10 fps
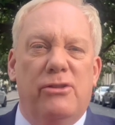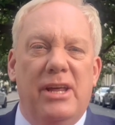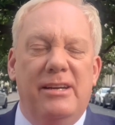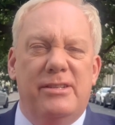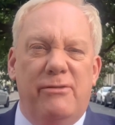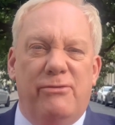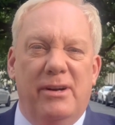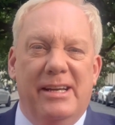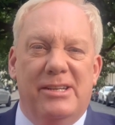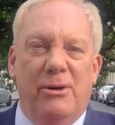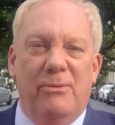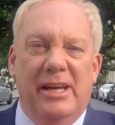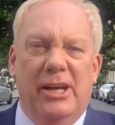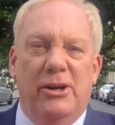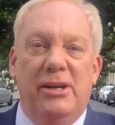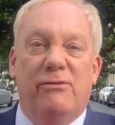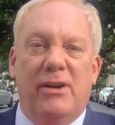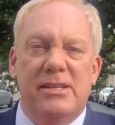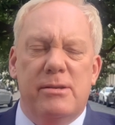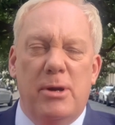you think differently, don't they? You know, you
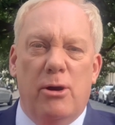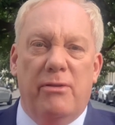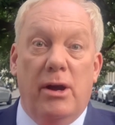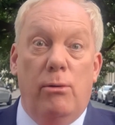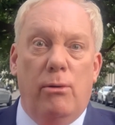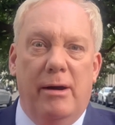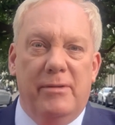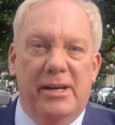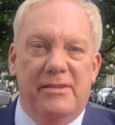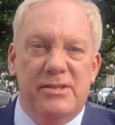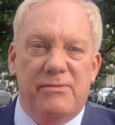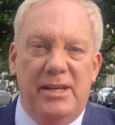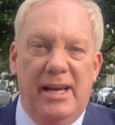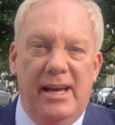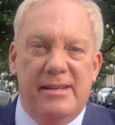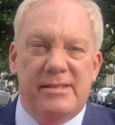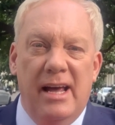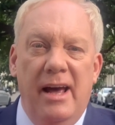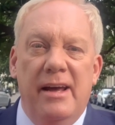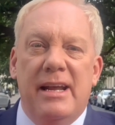flick something on and think, oh, I haven't heard this for years.
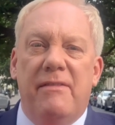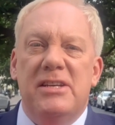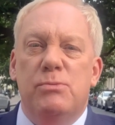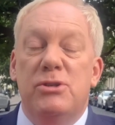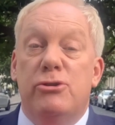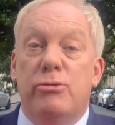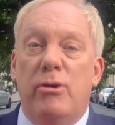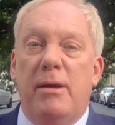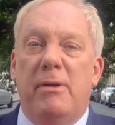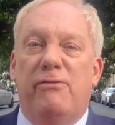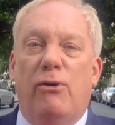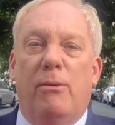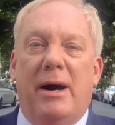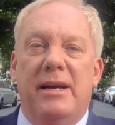Now, this was truly before my